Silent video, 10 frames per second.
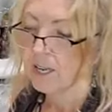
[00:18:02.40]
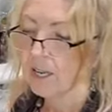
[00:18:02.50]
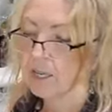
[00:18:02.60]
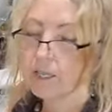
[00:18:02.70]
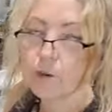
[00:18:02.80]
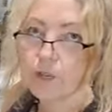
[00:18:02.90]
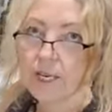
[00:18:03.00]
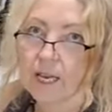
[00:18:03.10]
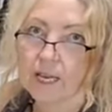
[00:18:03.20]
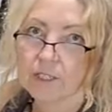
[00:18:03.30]
that you're
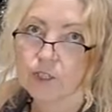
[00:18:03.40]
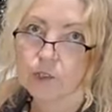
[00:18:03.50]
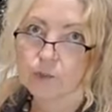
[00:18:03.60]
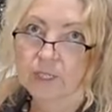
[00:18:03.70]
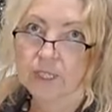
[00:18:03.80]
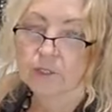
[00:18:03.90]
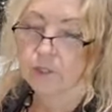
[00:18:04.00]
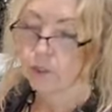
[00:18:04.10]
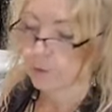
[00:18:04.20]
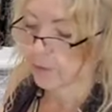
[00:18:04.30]
going to add to your drink, so
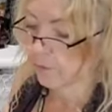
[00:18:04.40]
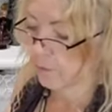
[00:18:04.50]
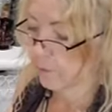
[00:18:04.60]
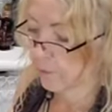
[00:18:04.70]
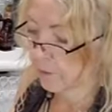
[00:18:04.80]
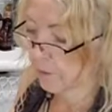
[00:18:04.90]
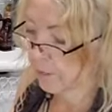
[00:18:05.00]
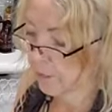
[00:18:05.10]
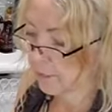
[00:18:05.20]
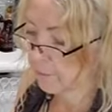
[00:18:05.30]
that you could
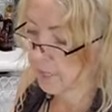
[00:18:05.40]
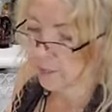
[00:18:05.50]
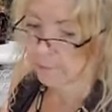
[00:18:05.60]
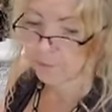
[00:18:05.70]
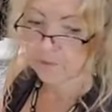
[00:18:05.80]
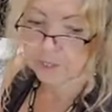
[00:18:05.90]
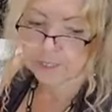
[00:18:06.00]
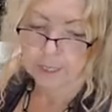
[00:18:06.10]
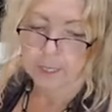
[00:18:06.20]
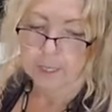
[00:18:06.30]
make them
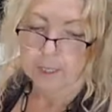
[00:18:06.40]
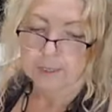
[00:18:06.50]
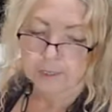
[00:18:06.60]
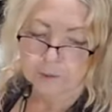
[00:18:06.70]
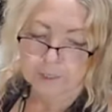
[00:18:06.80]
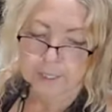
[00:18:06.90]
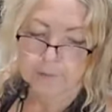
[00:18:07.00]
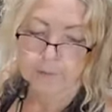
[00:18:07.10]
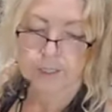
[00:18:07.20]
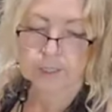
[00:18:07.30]
fizzy. So say
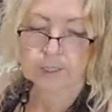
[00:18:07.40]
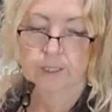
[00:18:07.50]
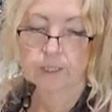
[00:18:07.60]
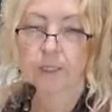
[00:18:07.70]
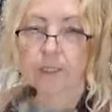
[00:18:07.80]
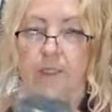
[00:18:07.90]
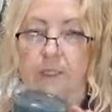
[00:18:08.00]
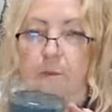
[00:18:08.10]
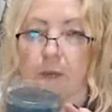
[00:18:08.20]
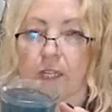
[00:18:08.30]
for instance, this
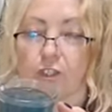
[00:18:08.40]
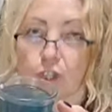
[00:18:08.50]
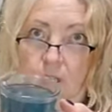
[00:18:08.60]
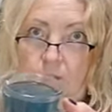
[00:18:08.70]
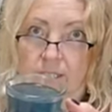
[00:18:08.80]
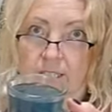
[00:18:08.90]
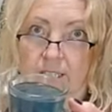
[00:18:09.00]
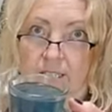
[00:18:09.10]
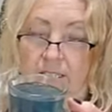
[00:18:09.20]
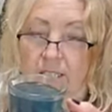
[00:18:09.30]
is my chakra
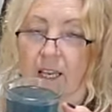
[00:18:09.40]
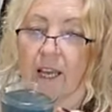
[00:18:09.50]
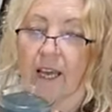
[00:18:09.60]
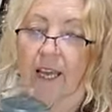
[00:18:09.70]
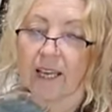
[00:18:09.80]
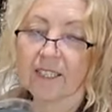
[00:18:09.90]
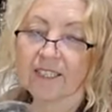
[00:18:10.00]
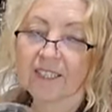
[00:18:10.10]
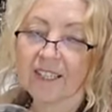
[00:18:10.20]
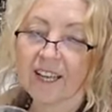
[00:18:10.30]
tea,
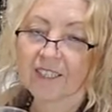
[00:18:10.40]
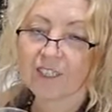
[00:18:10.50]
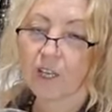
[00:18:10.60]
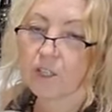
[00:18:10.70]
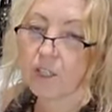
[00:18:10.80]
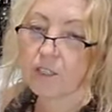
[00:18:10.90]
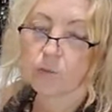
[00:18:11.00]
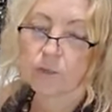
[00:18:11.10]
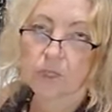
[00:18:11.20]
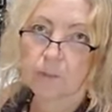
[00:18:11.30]
and it has all kinds
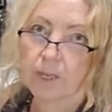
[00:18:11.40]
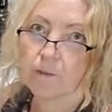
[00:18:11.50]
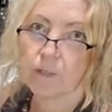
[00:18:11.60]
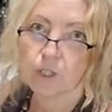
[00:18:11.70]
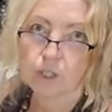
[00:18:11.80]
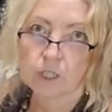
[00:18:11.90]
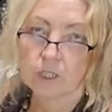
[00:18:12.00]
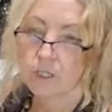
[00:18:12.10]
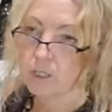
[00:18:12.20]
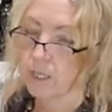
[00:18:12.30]
of really
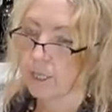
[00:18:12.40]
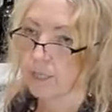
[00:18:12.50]
beneficial.